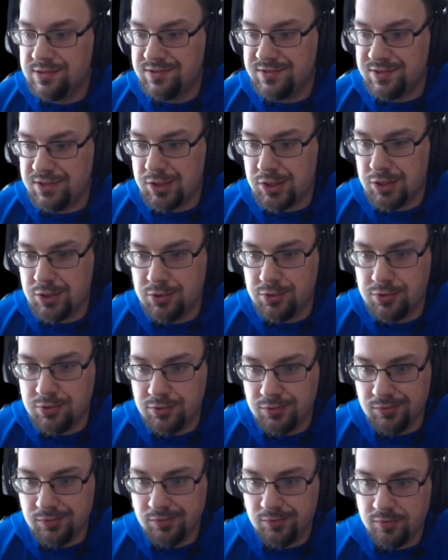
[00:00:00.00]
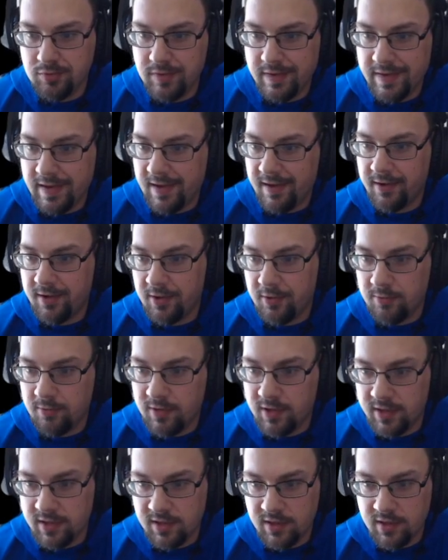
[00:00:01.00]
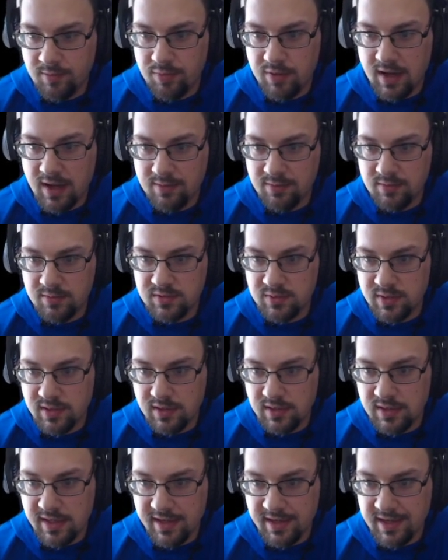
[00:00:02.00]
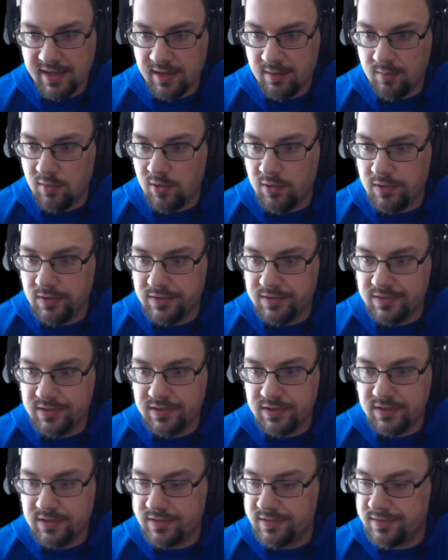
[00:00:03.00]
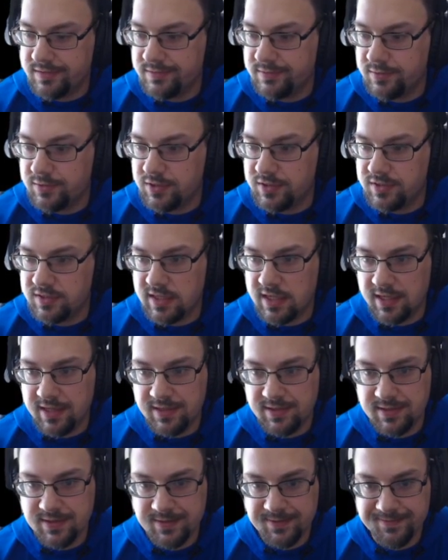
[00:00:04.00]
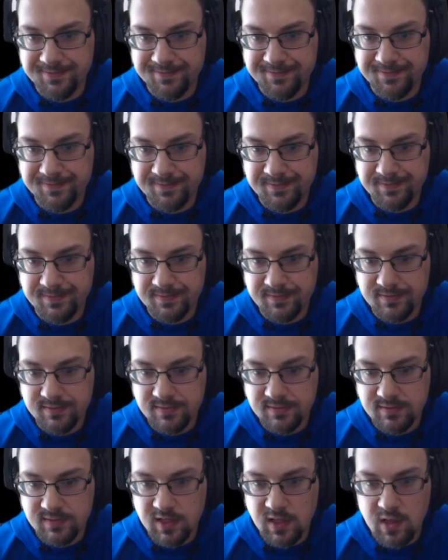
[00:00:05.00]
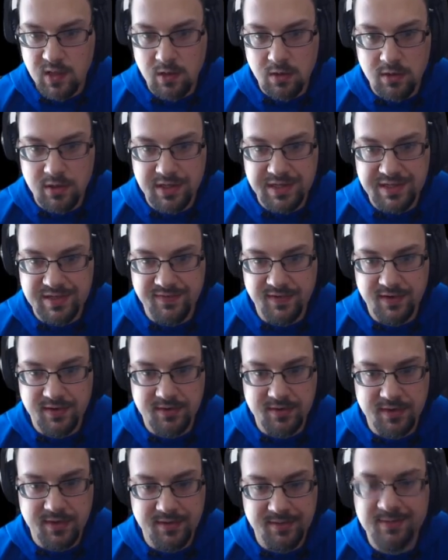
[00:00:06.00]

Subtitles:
so you're not gonna run into problems with lightning bolts, which is nice. Glorious victory.